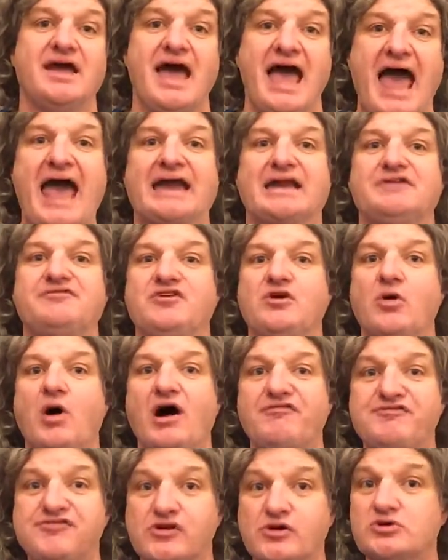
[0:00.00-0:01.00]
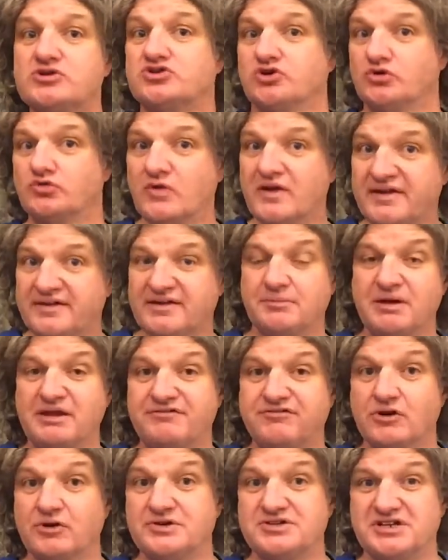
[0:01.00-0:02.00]
And if you are fluent or reasonably
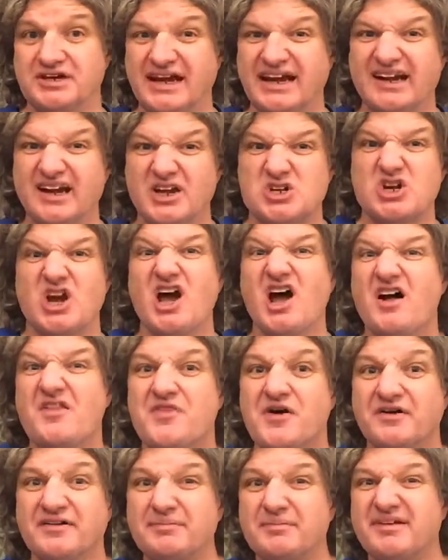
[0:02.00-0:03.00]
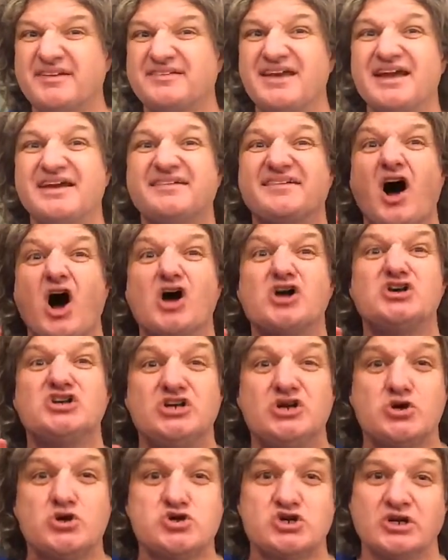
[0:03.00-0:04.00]
fluent in English, those mistakes are
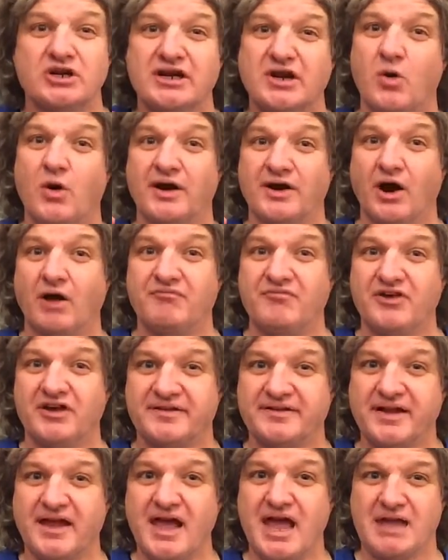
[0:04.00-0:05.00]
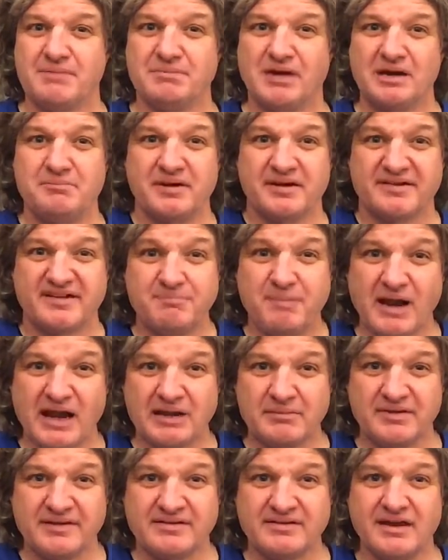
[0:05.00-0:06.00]
usually quite obvious. It might be a spelling
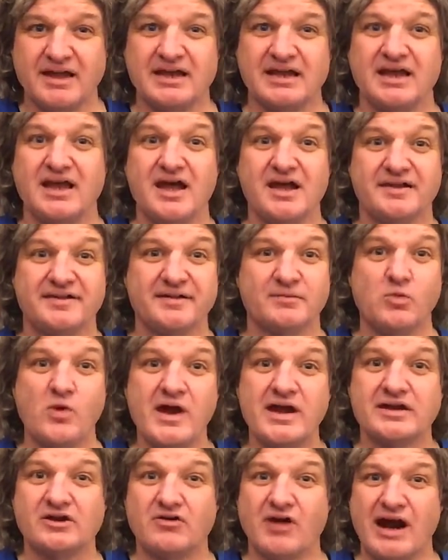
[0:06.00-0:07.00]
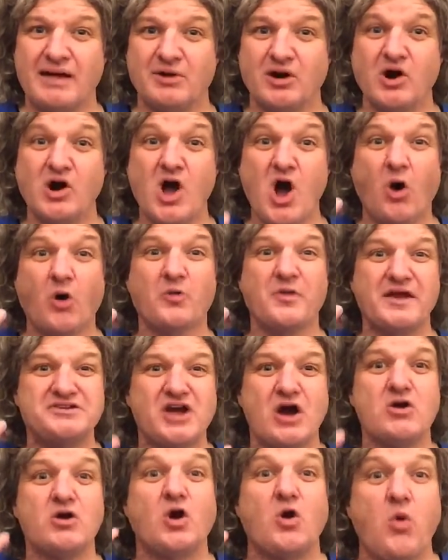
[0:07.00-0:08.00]
mistake, some weird grammar, or they
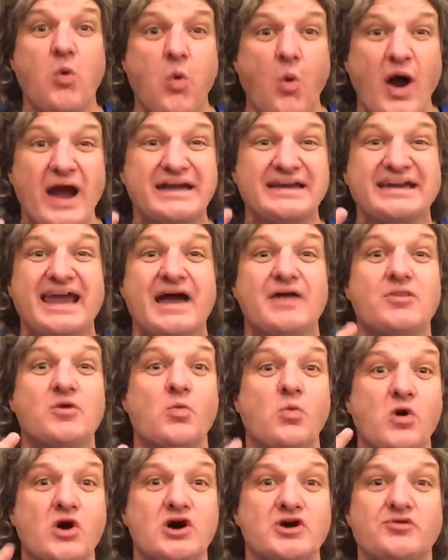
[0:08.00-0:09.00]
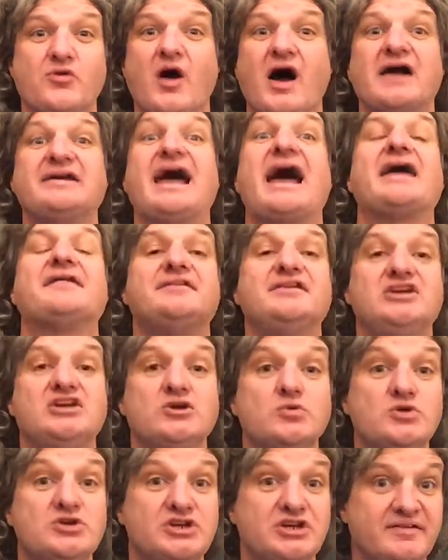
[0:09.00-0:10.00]
don't quite get the word right as you
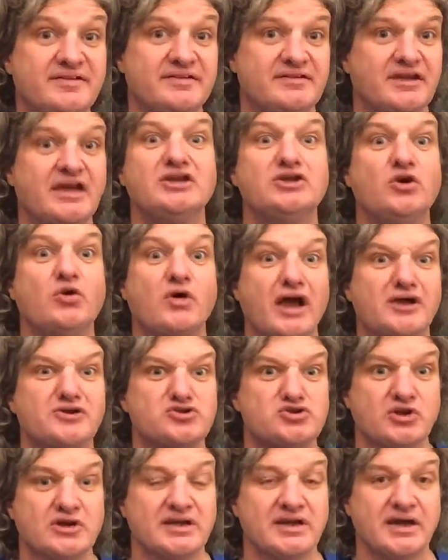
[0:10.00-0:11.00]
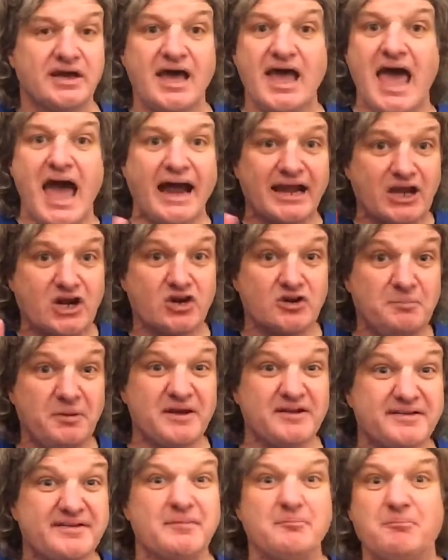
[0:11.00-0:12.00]
would use it in your country. And it could be
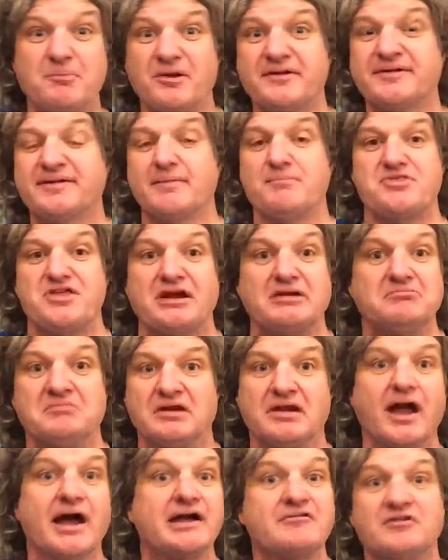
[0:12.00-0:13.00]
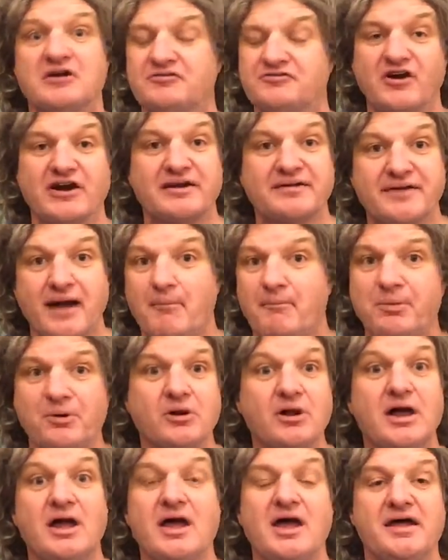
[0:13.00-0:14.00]
as simple as something like, for
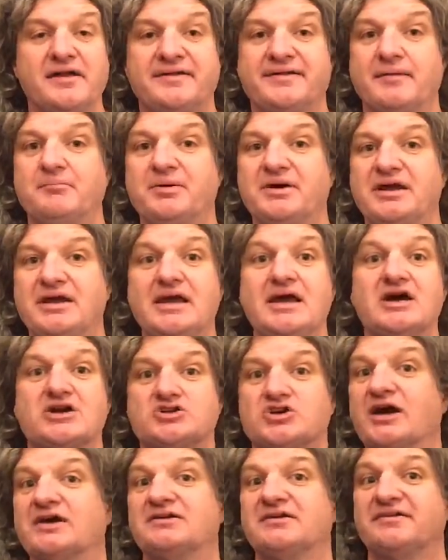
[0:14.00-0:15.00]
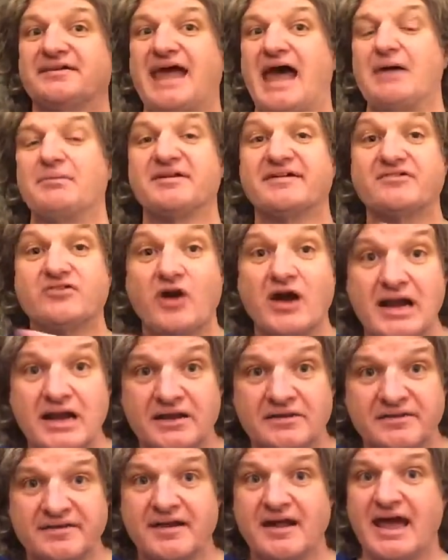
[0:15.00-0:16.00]
example, somebody trying to scam
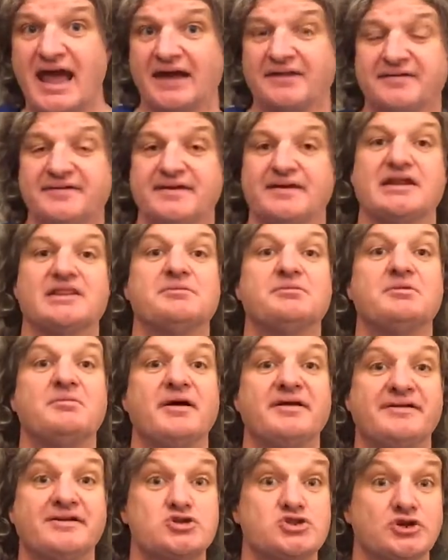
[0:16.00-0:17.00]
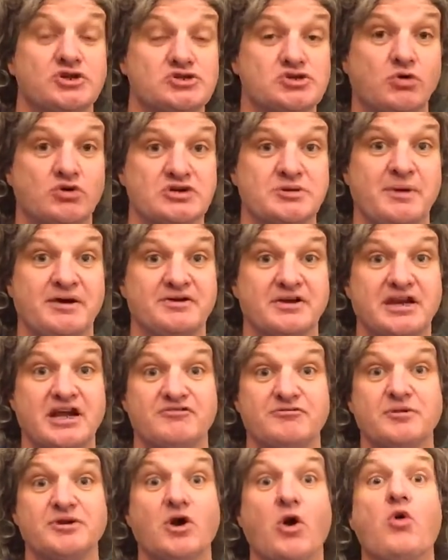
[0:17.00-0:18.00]
Australians and sending them a message that talked about a
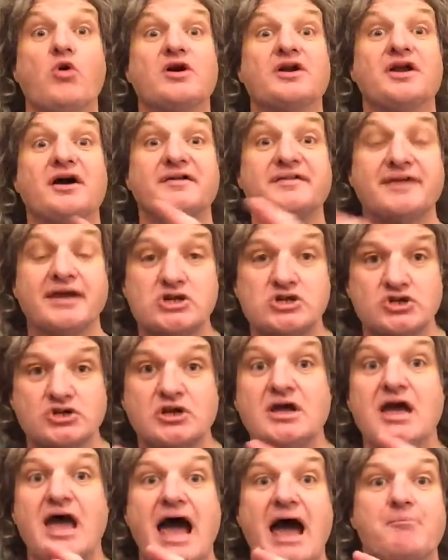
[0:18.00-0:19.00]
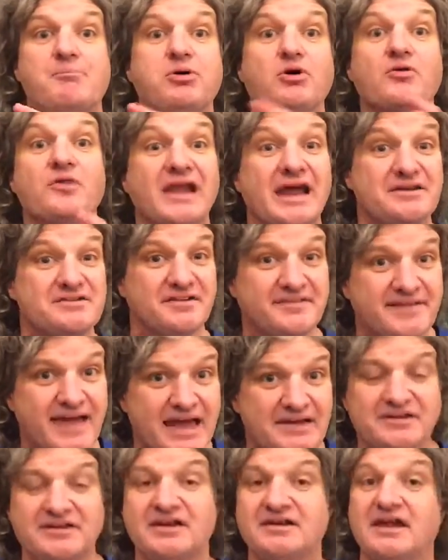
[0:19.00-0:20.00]
government organisation and put the letter Z
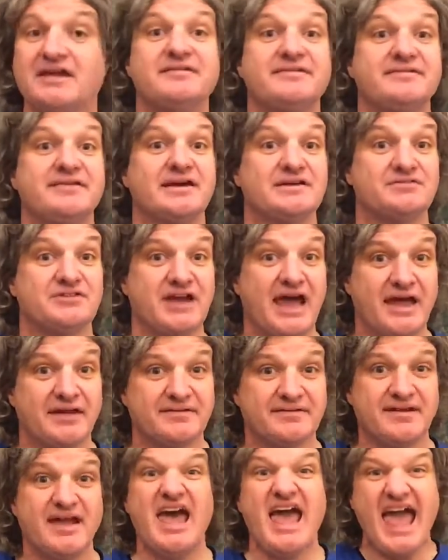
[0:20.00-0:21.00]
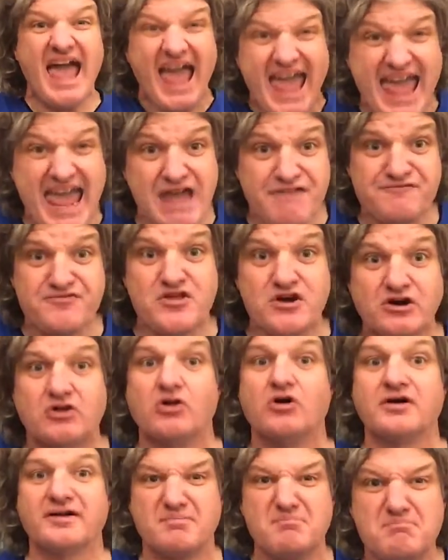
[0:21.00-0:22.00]
in it instead of an S. If the
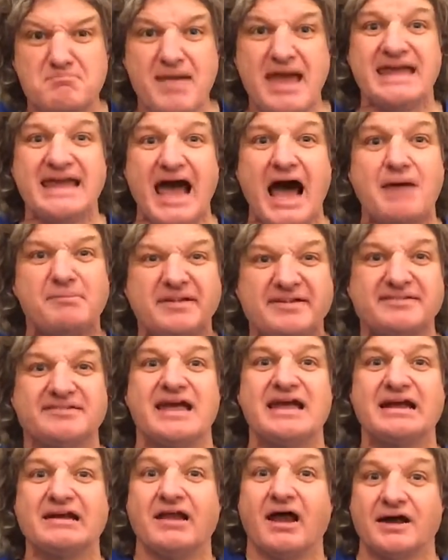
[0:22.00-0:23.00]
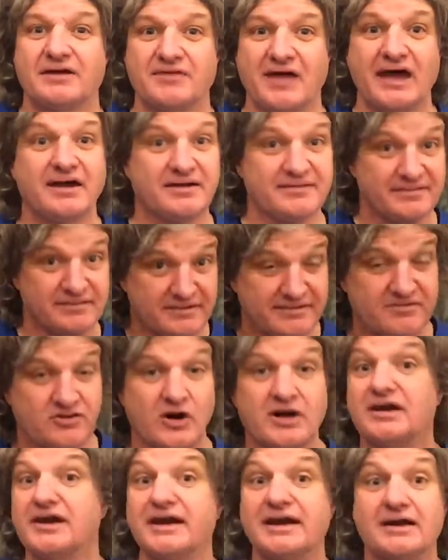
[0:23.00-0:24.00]
crooks make a mistake like that, because in
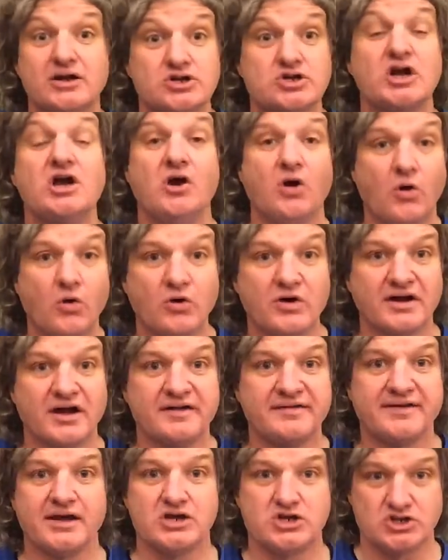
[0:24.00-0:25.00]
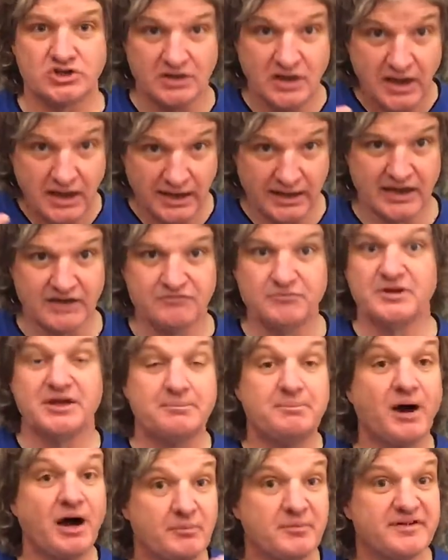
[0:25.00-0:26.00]
Australian English, organisation in government
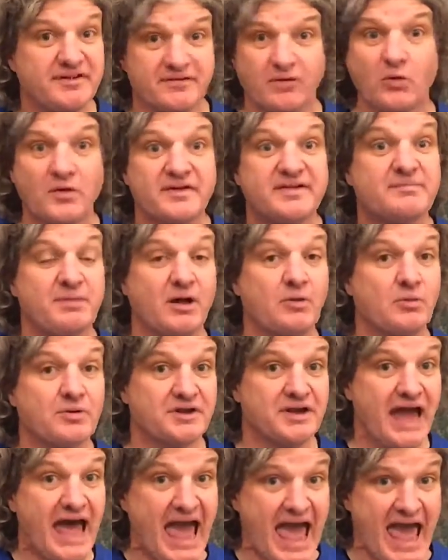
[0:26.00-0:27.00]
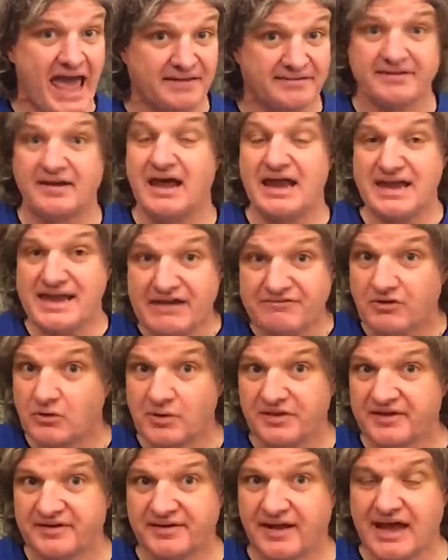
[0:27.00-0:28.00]
departments is always spelt with an S, never
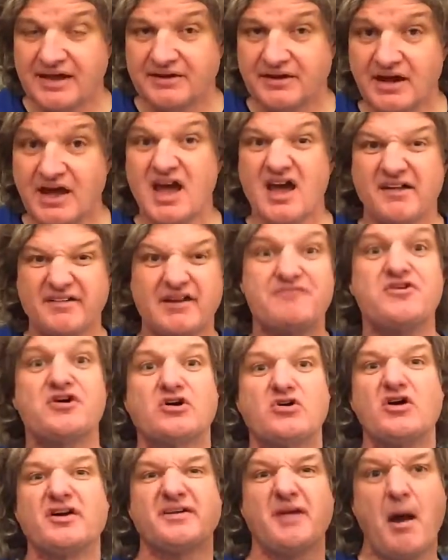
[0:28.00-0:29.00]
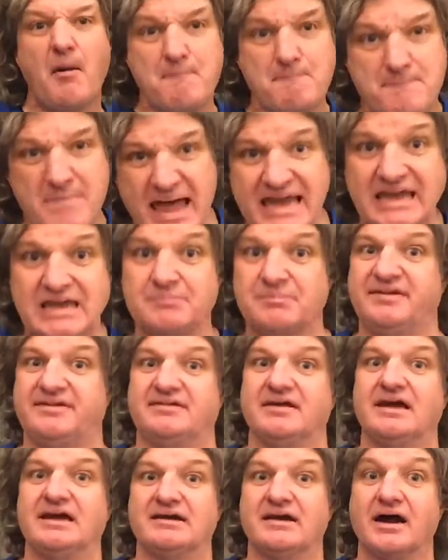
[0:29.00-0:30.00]
with a Z. So if the crooks make a
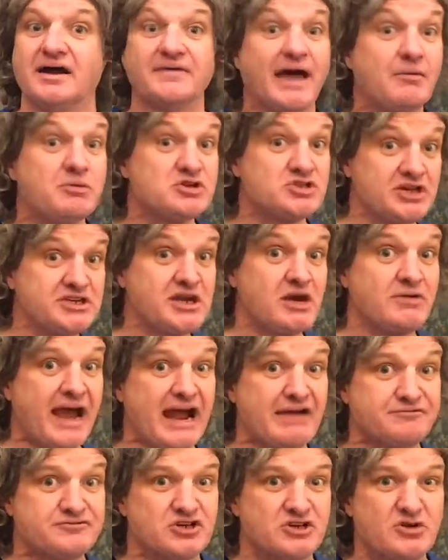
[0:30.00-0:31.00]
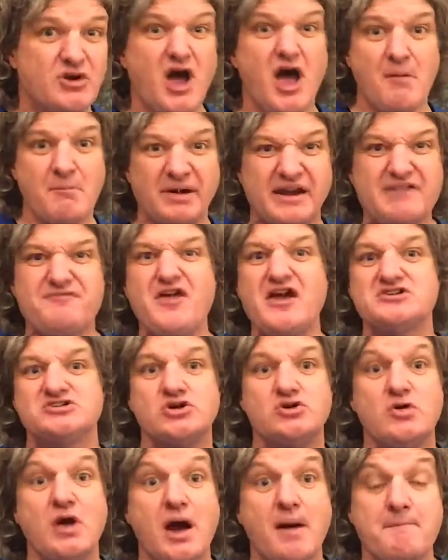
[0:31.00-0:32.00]
mistake like that, which they don't have to, but if they
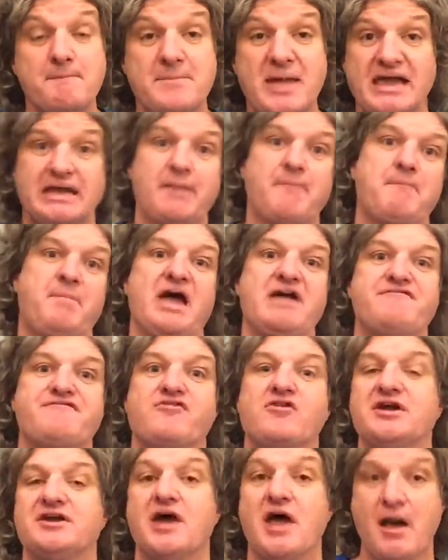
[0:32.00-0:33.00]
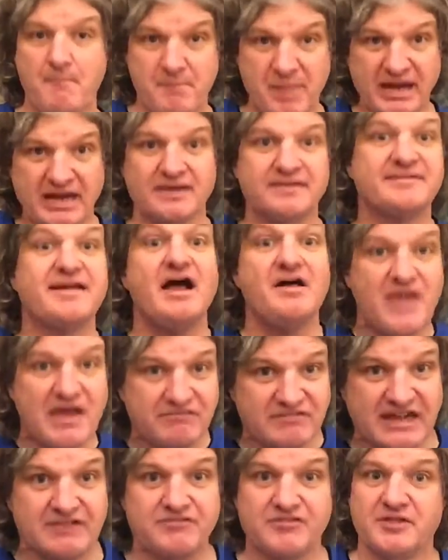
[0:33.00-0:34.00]
do, make them pay for it because they've
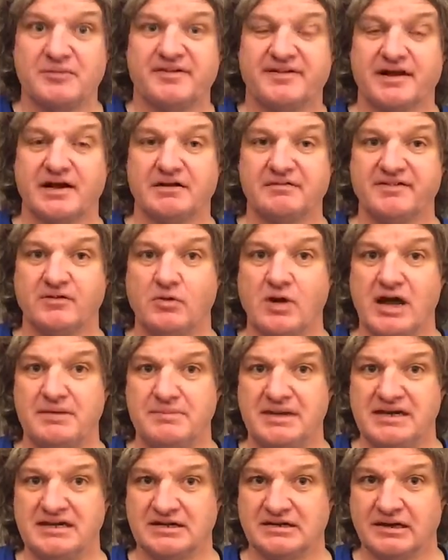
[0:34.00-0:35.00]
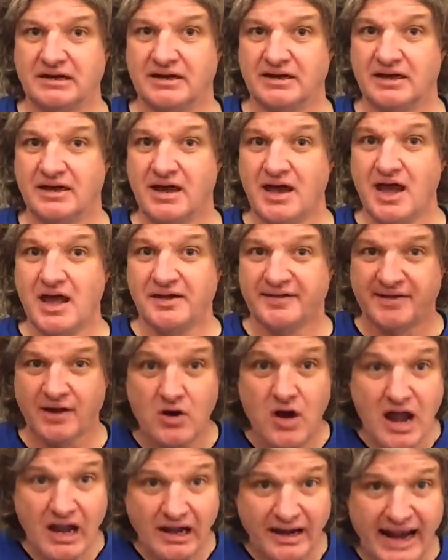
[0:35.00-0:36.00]
given themselves away immediately.
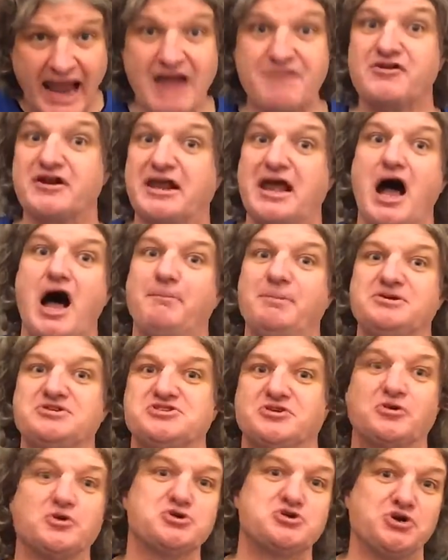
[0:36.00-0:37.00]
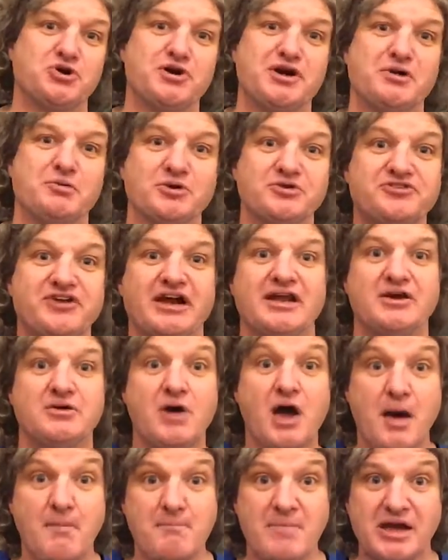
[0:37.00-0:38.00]
So like every carpenter or joiner will tell you,
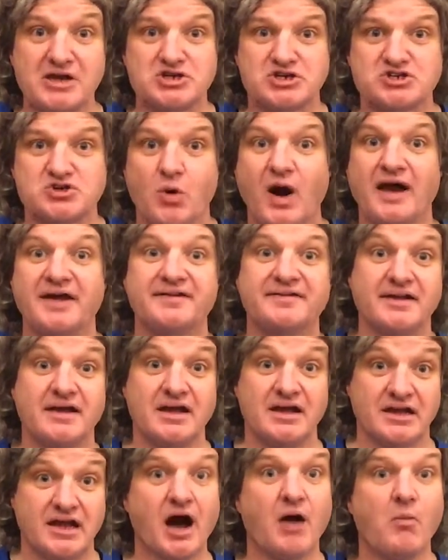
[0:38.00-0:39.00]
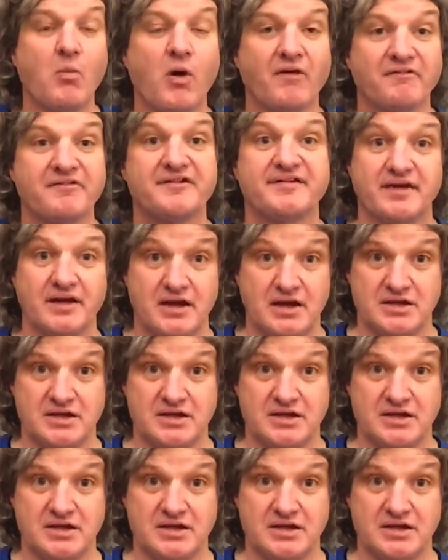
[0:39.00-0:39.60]
measure twice, cut once.